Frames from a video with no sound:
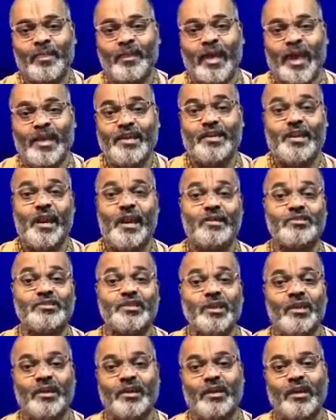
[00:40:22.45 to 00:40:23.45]

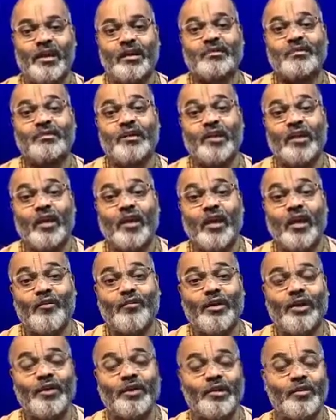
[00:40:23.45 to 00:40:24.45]
engaging in the
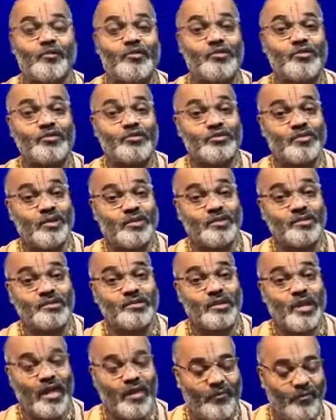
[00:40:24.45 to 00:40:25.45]
loving devotional
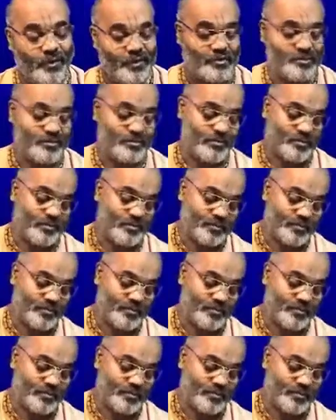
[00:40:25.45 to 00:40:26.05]
service.